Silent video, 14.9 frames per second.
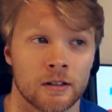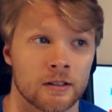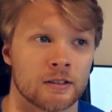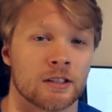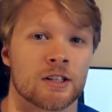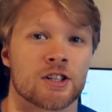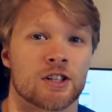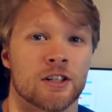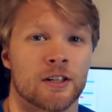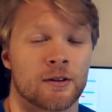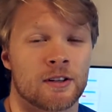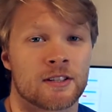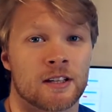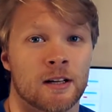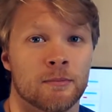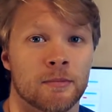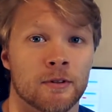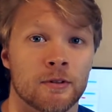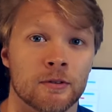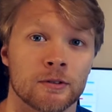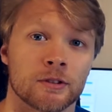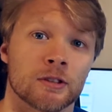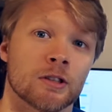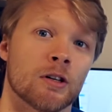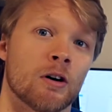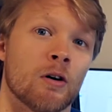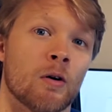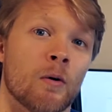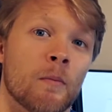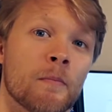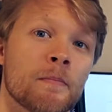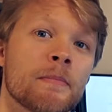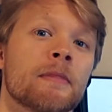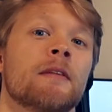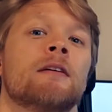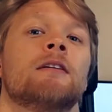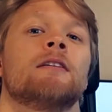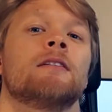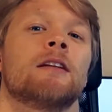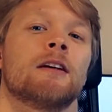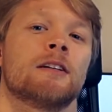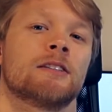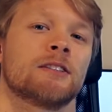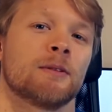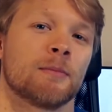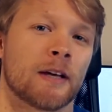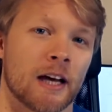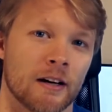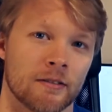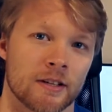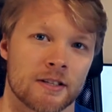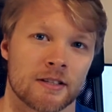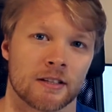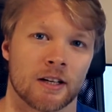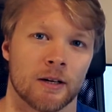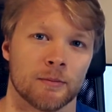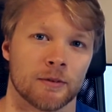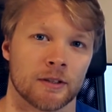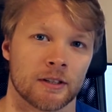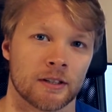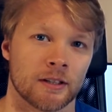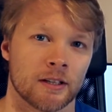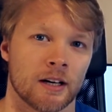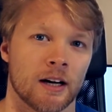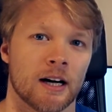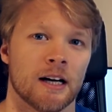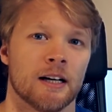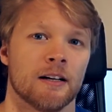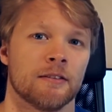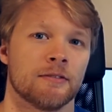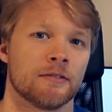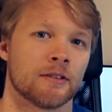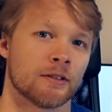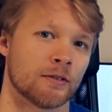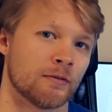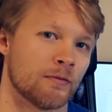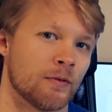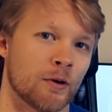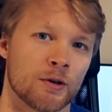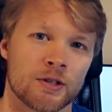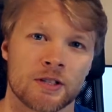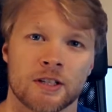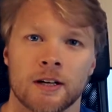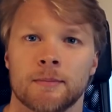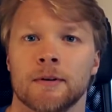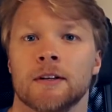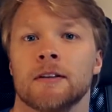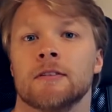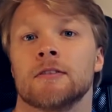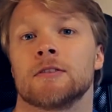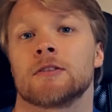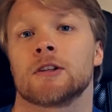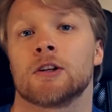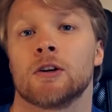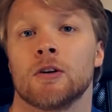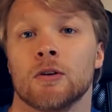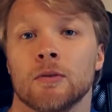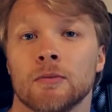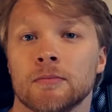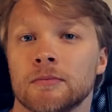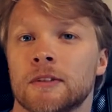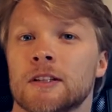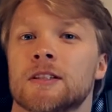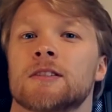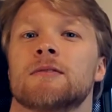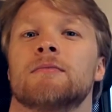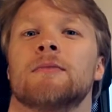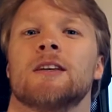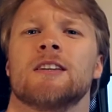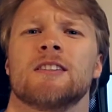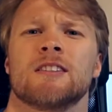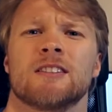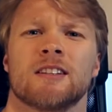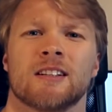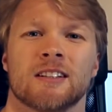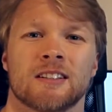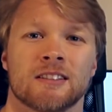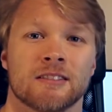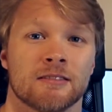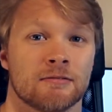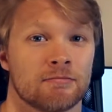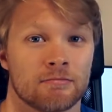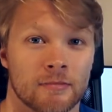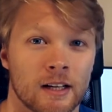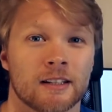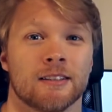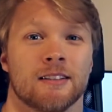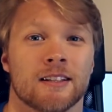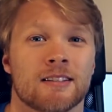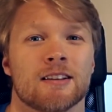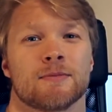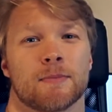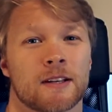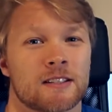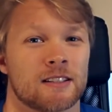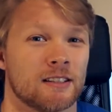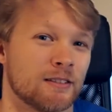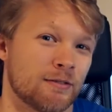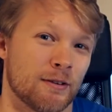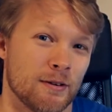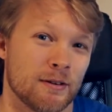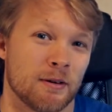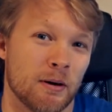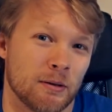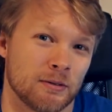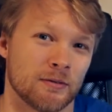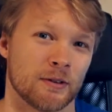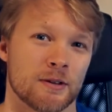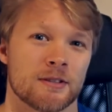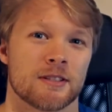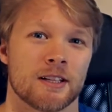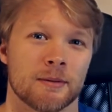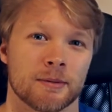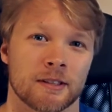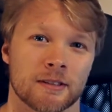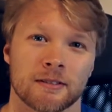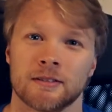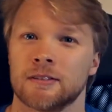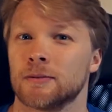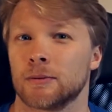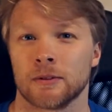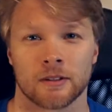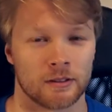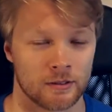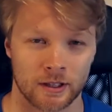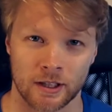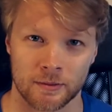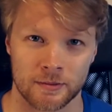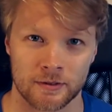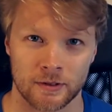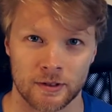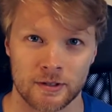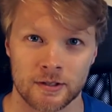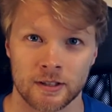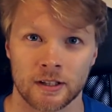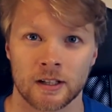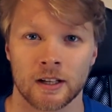an engineering sample, so there's some caveats that come to it. I have the first stepping, so this means that this is basically the first stepping, whatever comes first.